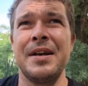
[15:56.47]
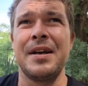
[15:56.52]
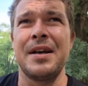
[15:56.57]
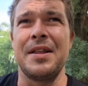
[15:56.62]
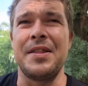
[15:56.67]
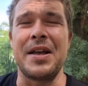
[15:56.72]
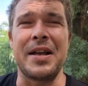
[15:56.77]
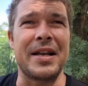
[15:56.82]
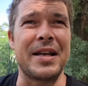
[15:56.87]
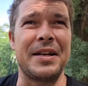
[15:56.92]

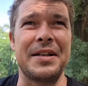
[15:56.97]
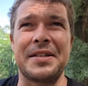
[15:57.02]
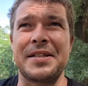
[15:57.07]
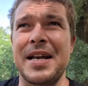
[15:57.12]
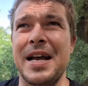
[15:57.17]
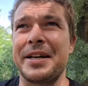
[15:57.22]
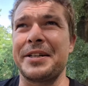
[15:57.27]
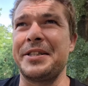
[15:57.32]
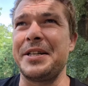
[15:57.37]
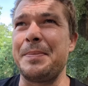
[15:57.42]
and then get a
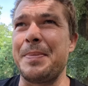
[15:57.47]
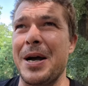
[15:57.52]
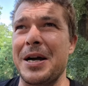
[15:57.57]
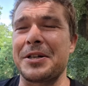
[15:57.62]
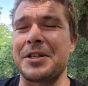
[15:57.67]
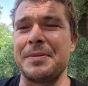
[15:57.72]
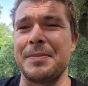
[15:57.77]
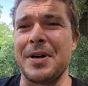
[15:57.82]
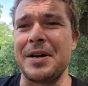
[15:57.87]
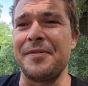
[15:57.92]
taxi back
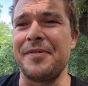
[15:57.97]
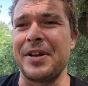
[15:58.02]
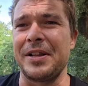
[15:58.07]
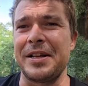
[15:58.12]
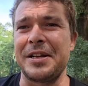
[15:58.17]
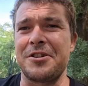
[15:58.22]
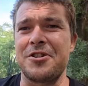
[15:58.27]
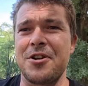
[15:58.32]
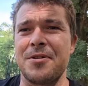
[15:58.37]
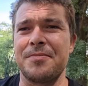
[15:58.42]
to my
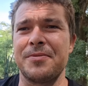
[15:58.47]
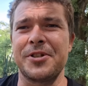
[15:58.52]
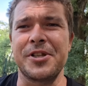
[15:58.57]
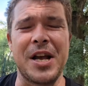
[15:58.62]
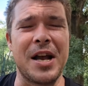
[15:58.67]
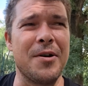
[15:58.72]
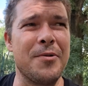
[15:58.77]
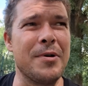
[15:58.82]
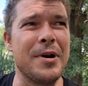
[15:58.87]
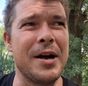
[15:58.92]
village.
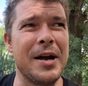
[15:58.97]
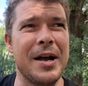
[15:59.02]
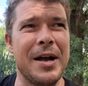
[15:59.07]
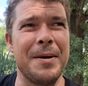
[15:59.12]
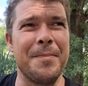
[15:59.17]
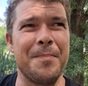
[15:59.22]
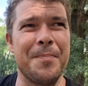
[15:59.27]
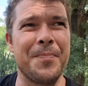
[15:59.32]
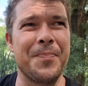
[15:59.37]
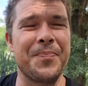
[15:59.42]
So
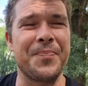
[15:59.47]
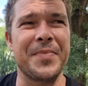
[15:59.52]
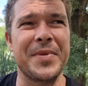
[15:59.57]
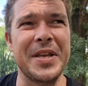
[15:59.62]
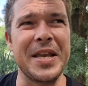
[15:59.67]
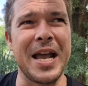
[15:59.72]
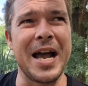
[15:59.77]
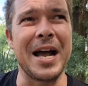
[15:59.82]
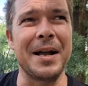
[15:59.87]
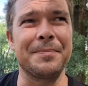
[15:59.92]

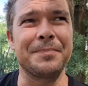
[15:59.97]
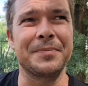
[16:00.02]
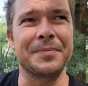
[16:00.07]
yeah,